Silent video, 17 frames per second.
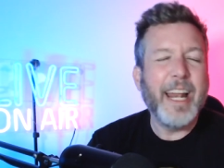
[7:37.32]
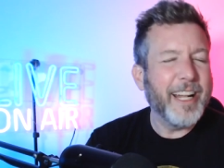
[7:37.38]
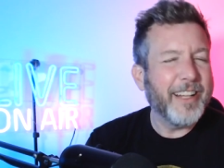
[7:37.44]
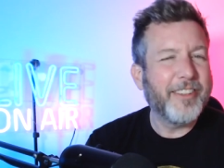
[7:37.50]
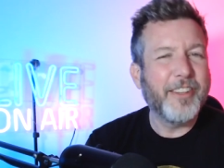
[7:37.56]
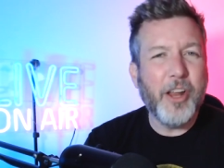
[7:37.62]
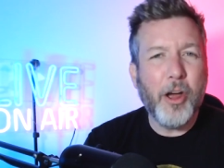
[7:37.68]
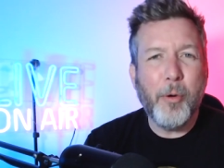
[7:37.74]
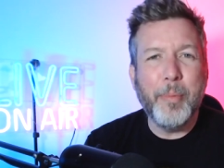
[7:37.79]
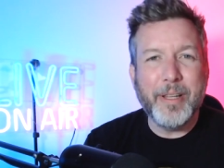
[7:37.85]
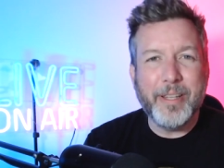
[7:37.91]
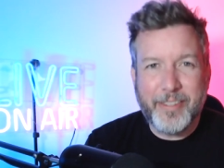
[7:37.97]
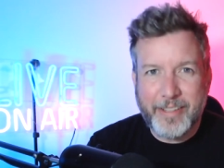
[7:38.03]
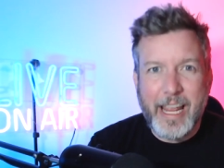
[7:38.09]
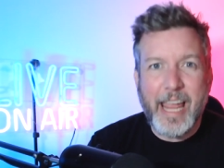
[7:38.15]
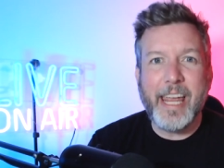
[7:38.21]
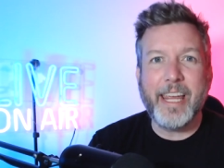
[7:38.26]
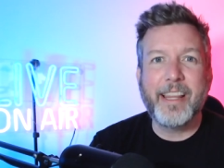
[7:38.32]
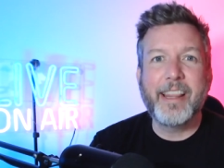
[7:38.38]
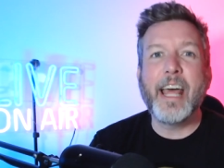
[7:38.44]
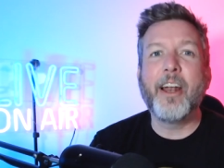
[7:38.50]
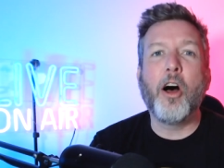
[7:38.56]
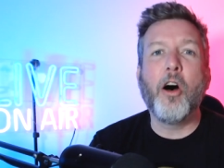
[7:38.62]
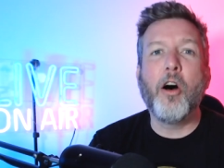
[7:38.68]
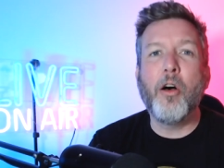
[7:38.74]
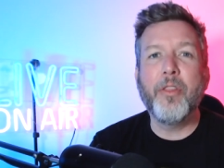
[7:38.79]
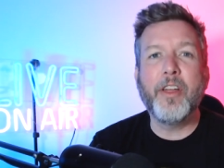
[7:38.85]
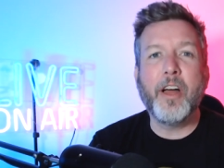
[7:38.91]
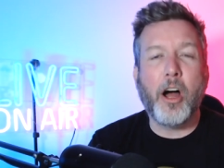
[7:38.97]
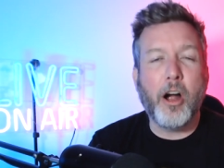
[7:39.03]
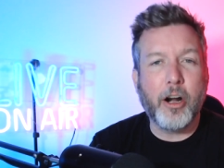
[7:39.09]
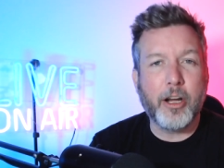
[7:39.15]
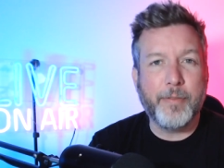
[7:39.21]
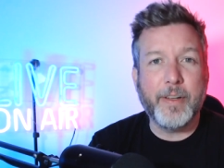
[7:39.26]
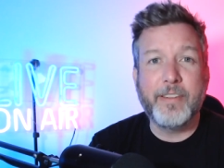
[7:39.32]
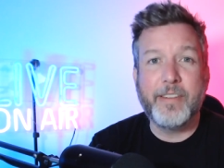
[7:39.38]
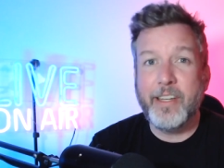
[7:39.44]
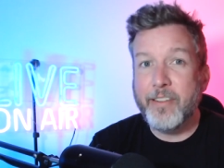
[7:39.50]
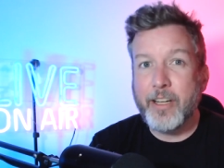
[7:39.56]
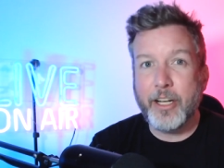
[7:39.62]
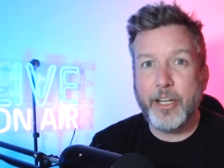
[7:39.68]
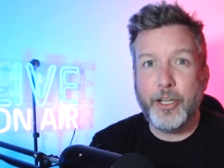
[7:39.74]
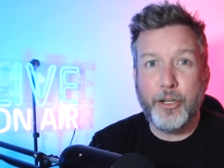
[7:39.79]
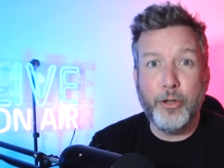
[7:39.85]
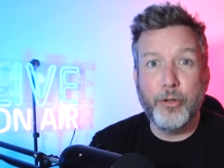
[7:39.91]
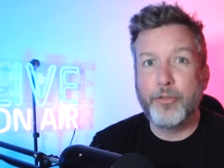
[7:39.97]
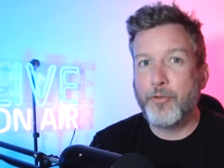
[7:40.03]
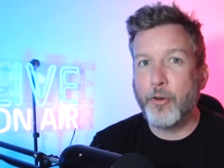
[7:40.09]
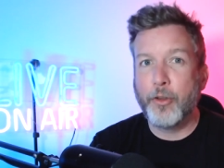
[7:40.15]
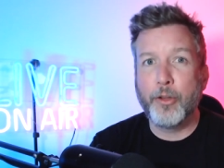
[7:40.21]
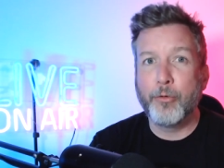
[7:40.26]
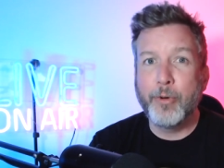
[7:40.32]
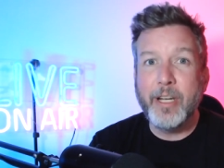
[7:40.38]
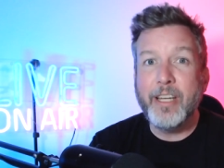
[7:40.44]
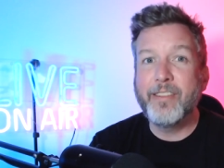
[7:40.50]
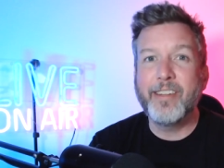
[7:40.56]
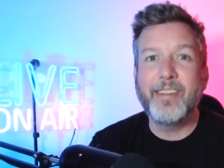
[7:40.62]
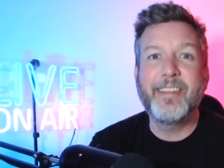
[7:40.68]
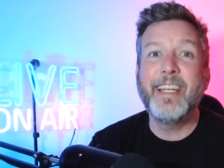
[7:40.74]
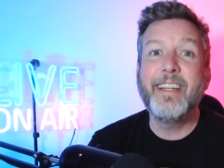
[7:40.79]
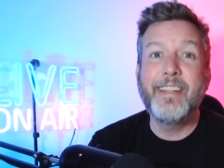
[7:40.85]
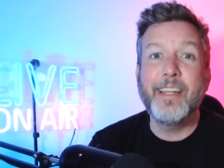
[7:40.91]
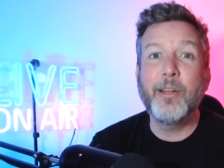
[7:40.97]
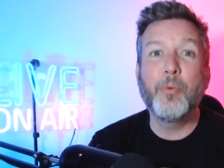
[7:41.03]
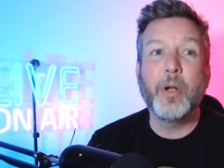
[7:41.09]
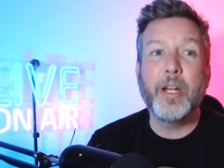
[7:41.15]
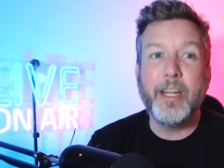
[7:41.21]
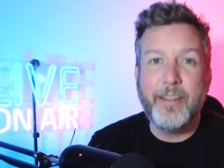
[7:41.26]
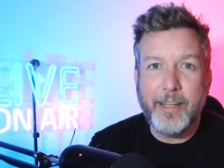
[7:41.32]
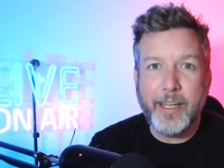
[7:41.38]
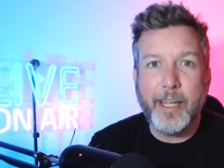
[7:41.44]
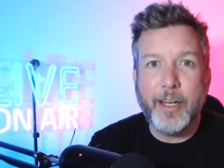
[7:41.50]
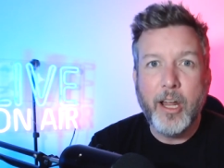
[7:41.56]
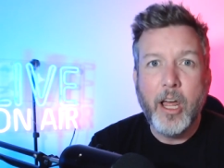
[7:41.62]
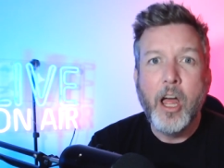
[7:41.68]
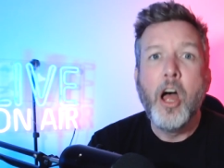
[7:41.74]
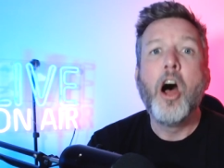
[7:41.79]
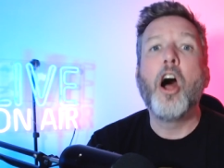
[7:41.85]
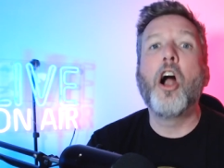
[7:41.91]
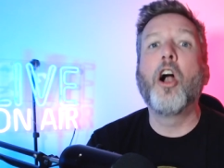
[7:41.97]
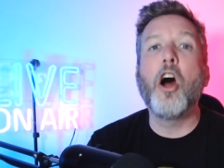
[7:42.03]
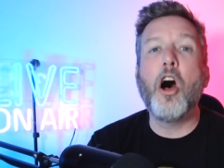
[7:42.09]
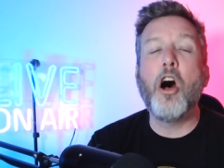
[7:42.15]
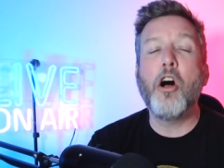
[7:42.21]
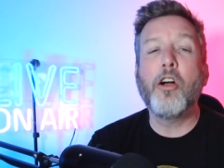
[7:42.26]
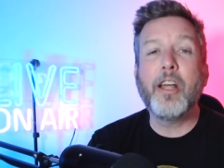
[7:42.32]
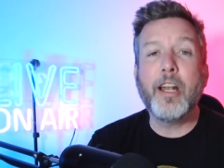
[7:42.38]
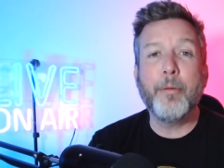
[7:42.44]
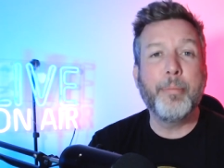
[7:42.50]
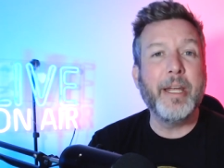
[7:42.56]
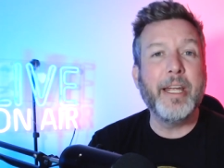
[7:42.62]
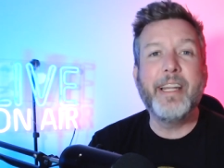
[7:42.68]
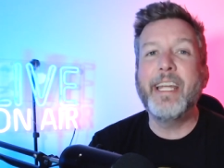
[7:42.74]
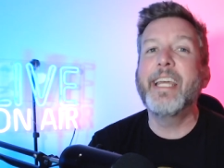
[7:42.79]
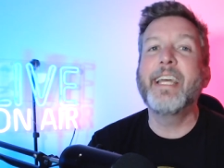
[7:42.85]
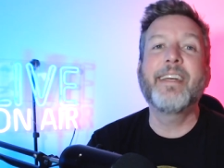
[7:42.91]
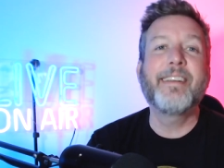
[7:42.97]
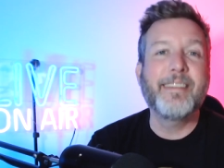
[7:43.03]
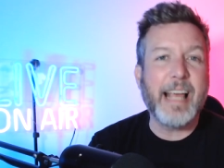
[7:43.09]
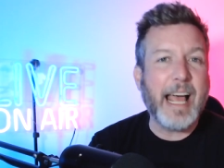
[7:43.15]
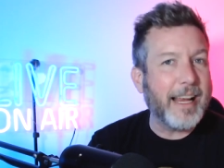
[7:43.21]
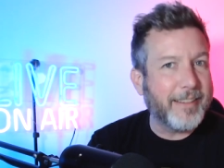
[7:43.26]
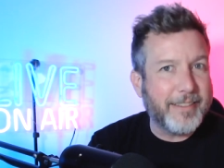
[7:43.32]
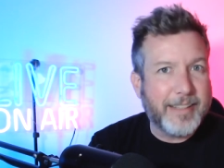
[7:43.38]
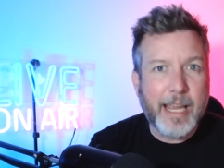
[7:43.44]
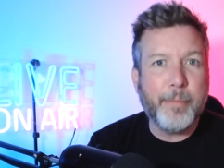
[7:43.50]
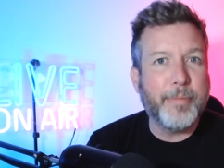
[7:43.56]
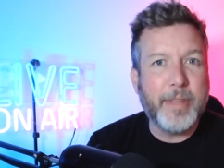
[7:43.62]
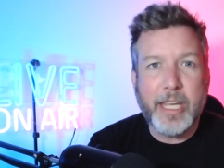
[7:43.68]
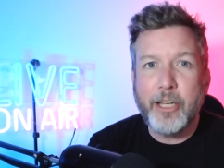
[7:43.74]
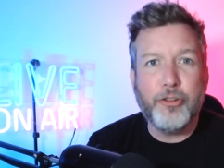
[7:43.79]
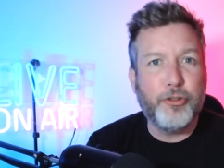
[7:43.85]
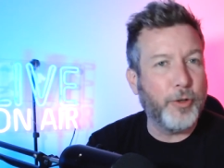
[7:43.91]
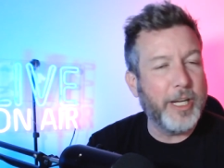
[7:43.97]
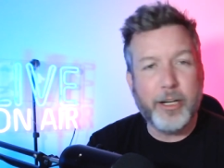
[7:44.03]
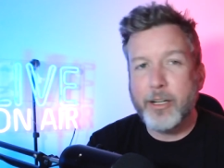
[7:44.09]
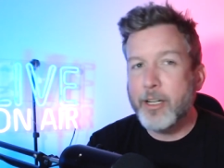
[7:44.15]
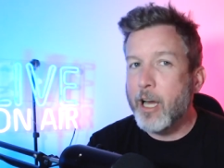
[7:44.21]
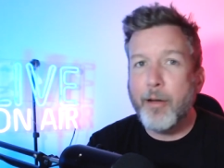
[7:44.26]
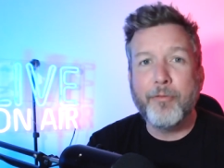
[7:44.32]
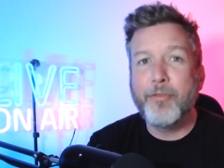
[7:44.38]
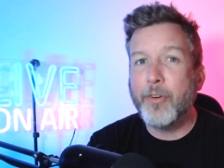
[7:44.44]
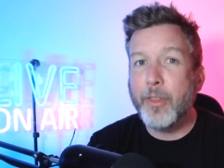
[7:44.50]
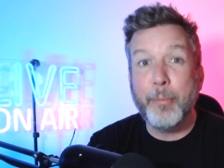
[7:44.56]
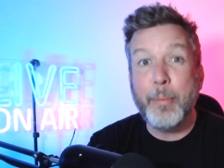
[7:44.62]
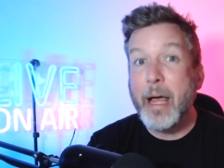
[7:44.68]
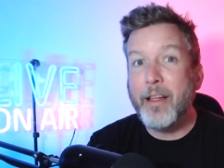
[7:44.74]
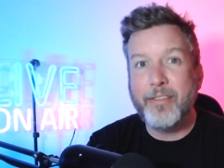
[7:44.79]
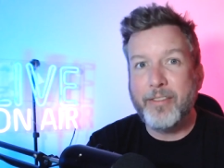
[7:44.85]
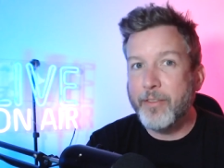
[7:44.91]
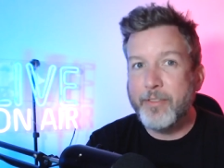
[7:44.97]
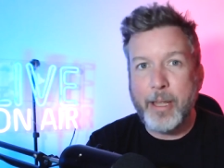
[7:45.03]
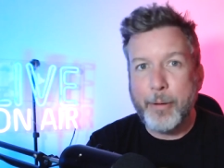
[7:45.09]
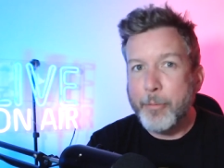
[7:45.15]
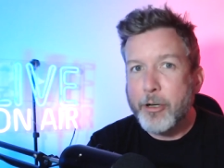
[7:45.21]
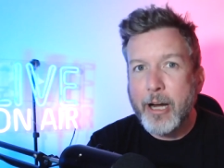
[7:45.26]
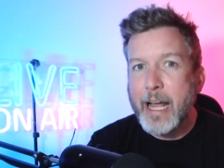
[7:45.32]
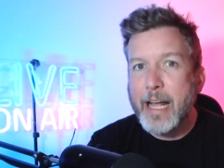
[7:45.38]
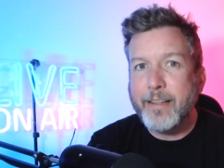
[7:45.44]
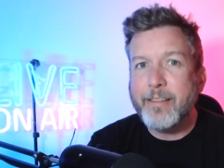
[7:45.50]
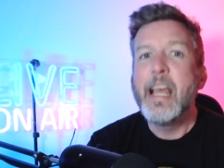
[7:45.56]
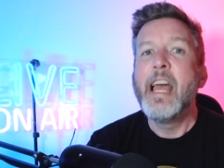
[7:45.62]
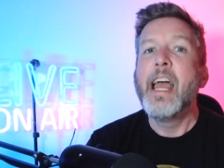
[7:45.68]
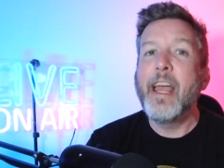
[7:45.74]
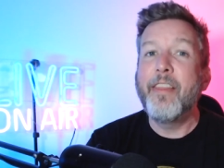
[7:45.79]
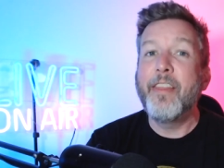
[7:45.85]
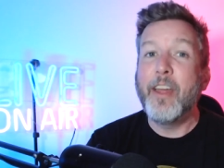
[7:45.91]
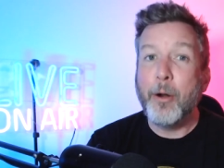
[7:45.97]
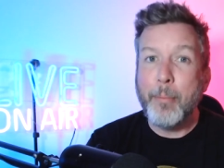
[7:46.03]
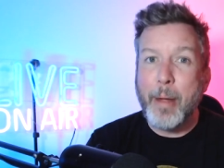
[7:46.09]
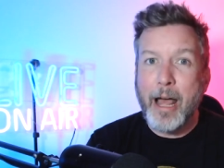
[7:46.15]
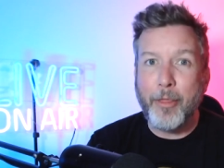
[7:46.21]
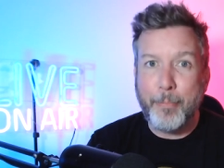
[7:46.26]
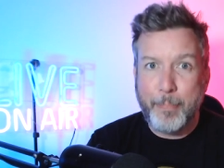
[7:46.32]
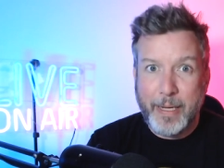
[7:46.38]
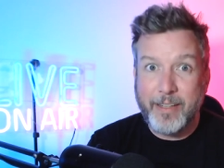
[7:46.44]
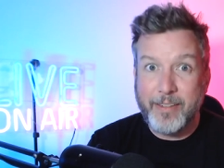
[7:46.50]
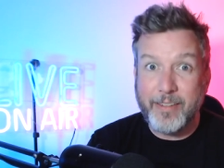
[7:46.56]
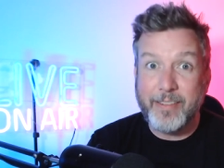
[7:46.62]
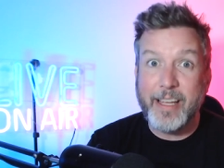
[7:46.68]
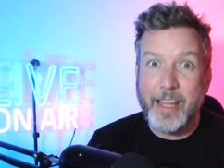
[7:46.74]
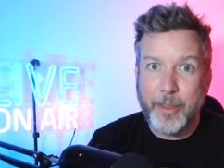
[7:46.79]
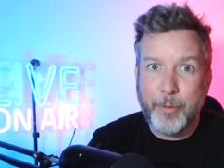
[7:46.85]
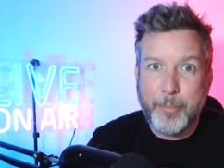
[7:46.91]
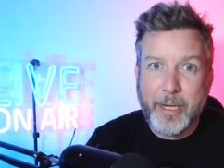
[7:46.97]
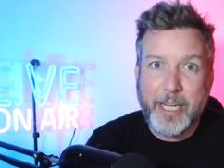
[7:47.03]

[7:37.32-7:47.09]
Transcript: And it's no mistake that all the arguments he's going to use for the reasons he did what he did are all going to be the exact same things you hear come from the mouths of Democrats and their mouthpieces in the